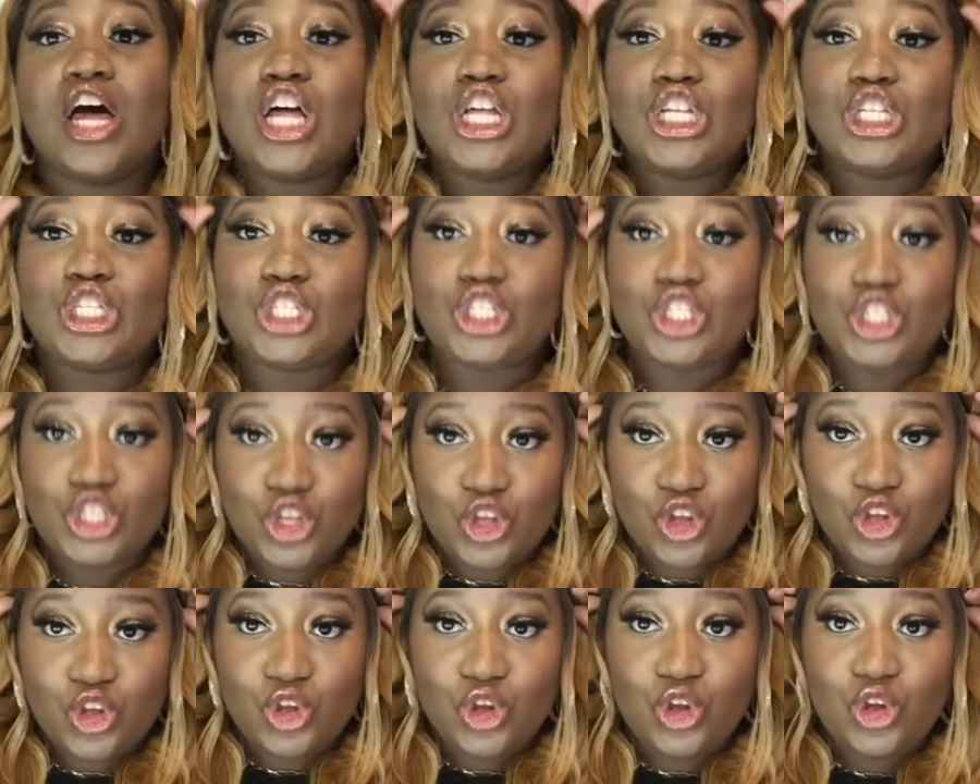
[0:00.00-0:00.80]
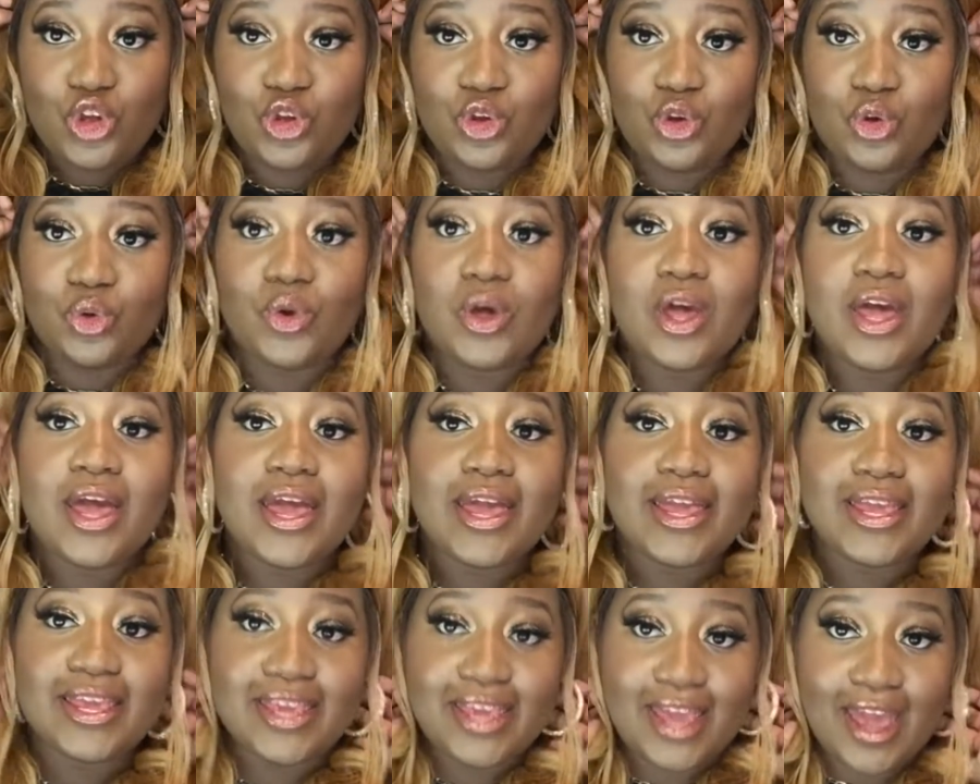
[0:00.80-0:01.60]
So
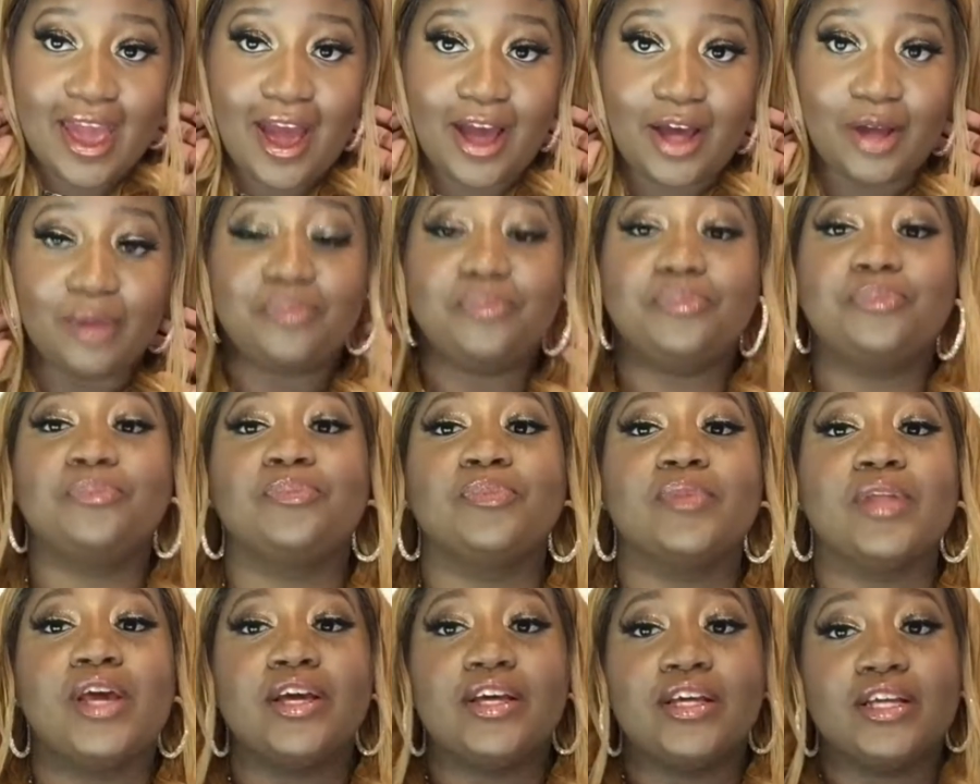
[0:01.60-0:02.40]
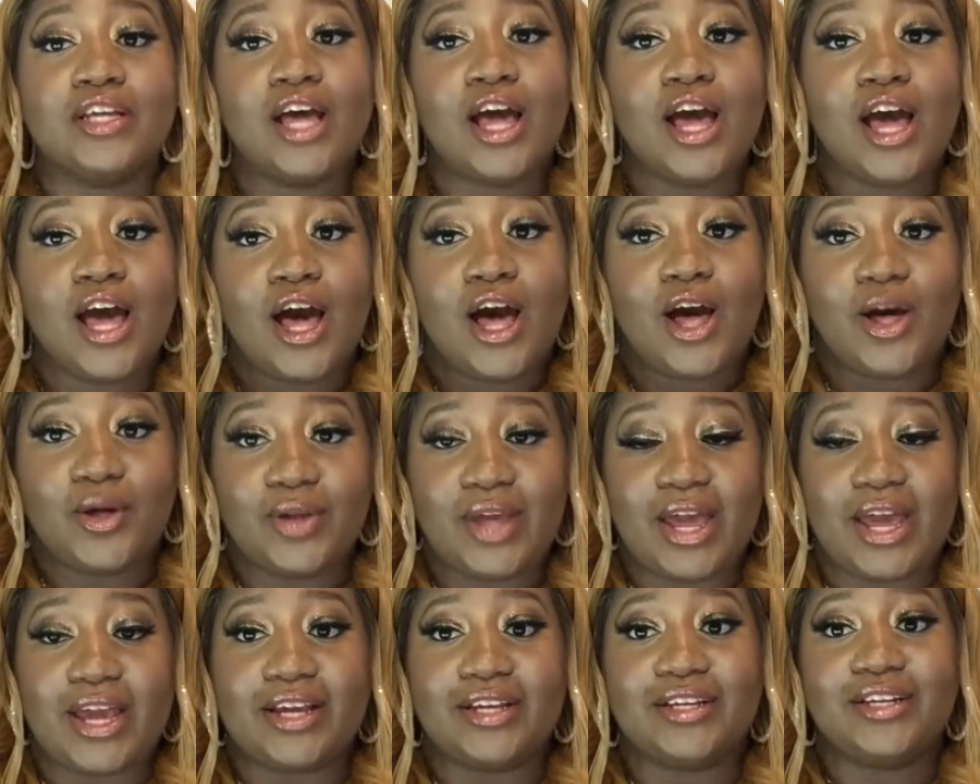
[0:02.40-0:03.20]
yeah,
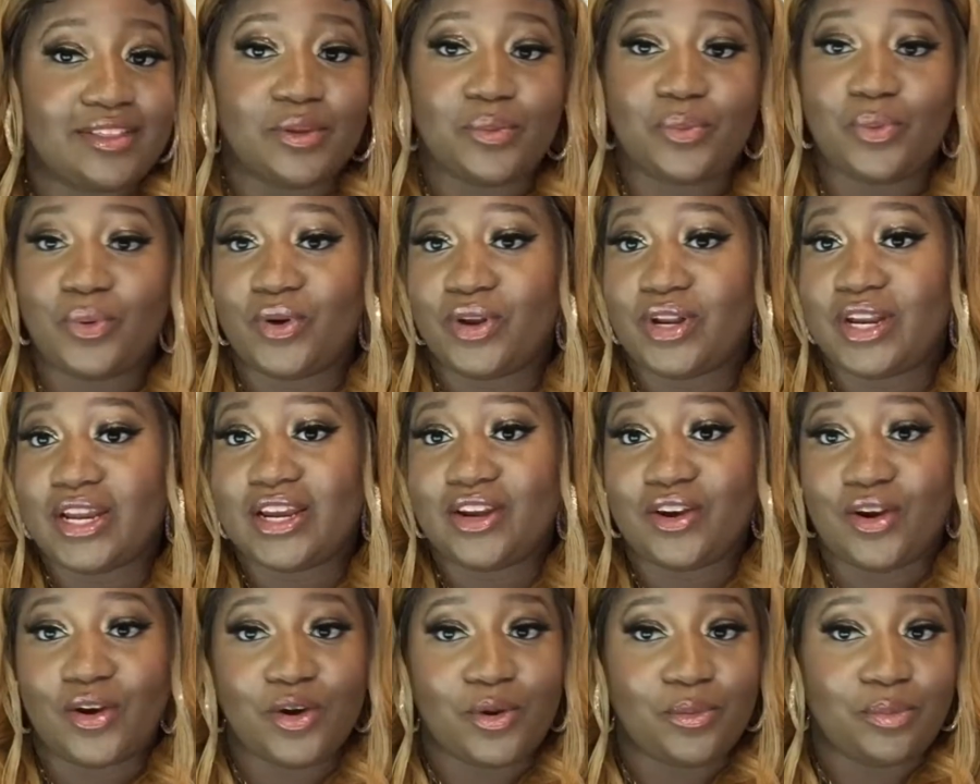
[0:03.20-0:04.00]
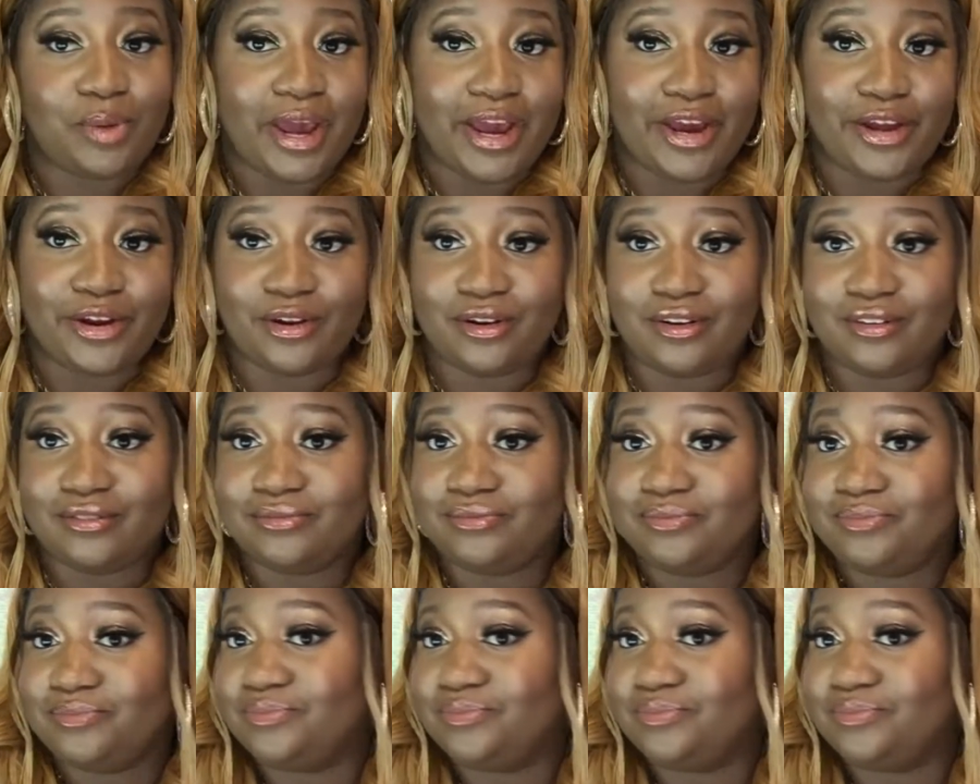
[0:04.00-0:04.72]
okay, it's a pretty curl pattern.